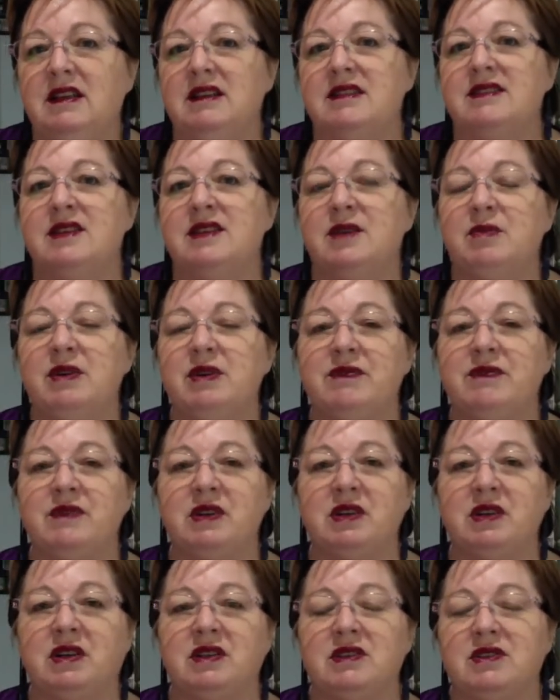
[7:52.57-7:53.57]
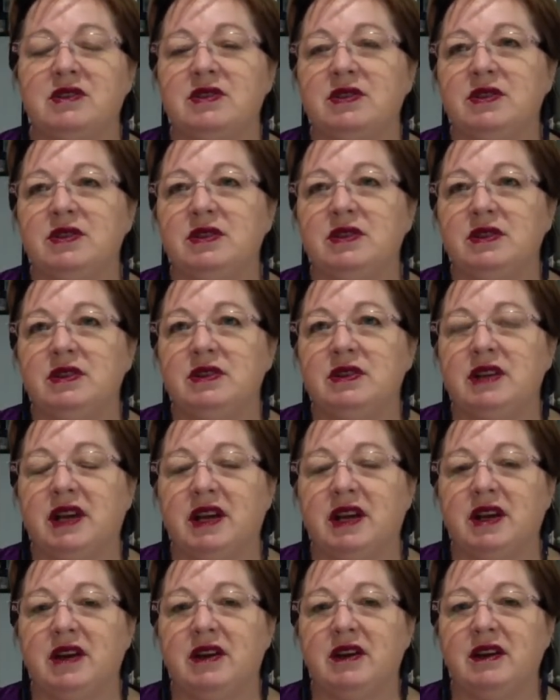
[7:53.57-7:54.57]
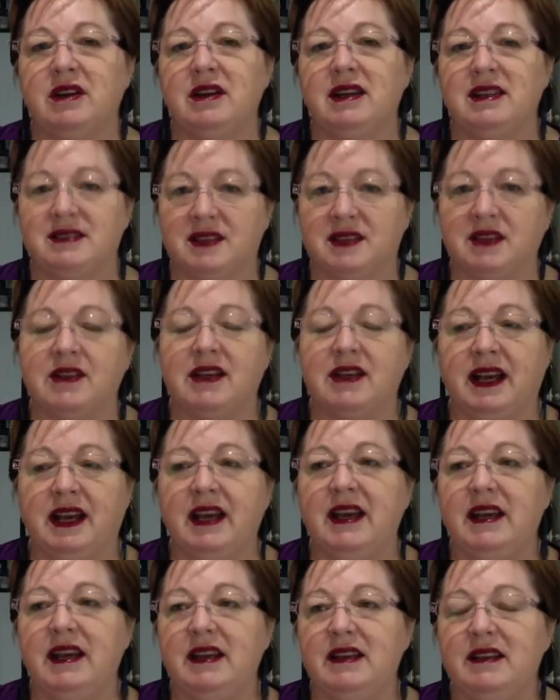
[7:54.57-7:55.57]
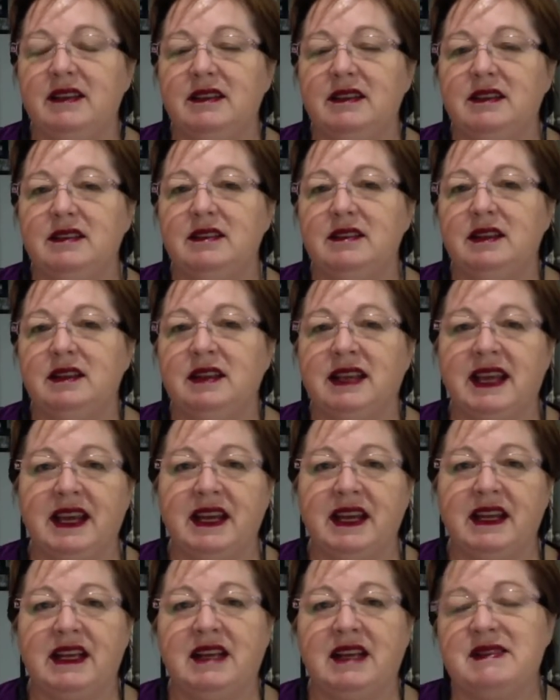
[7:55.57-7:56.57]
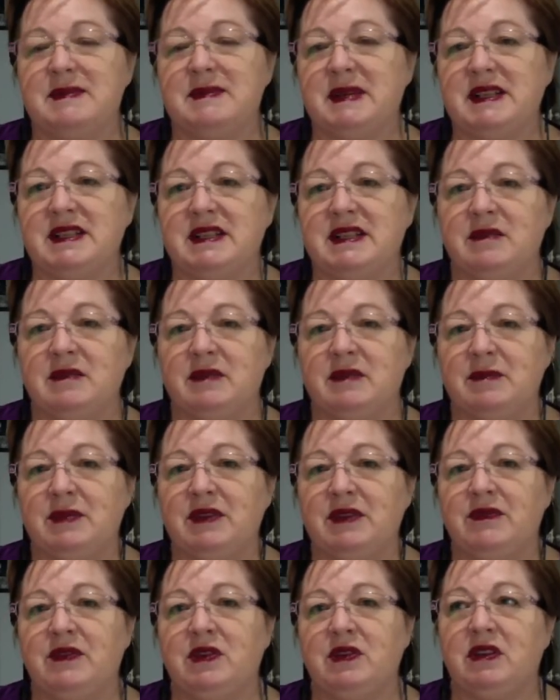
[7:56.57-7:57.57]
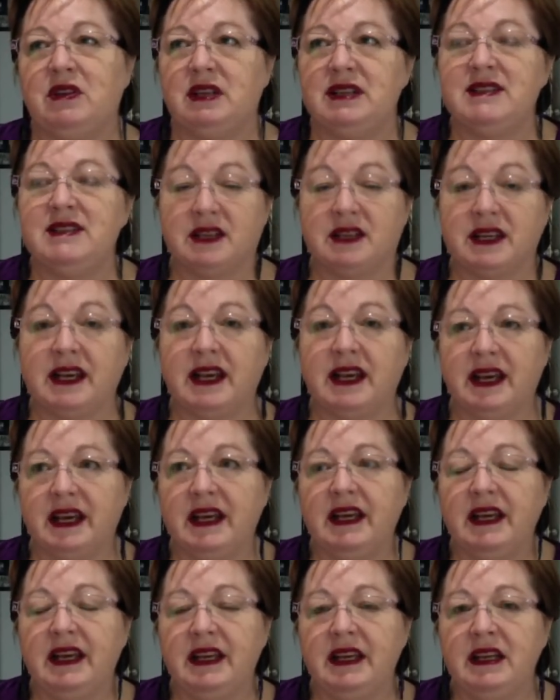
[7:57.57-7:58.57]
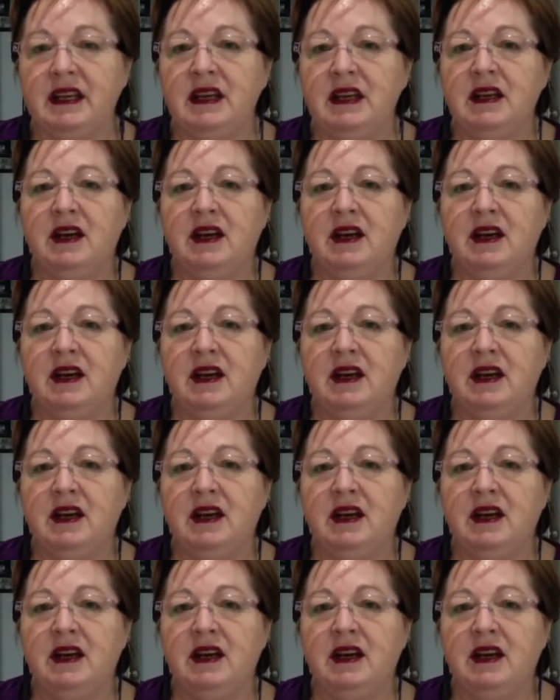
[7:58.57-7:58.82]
So we've got to go, it's okay. Again, it comes back to the one before. It's okay.